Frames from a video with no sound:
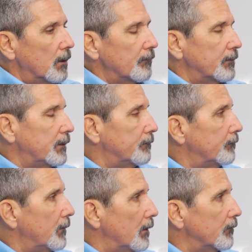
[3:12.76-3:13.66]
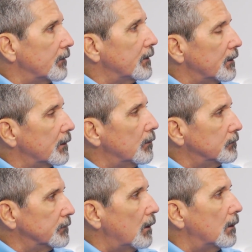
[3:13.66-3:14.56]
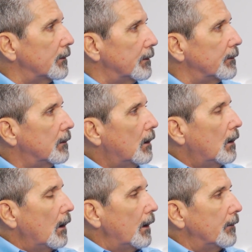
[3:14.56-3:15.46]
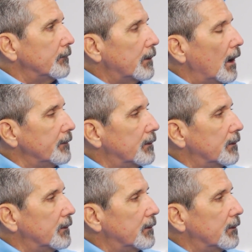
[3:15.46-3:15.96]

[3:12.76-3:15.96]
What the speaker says: everything that goes on and guide the